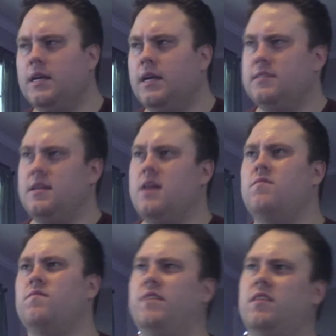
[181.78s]
It's
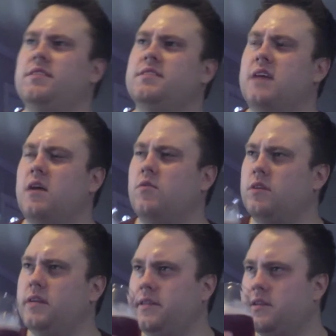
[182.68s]
not very
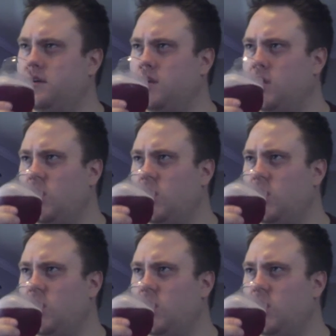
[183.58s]
sour either.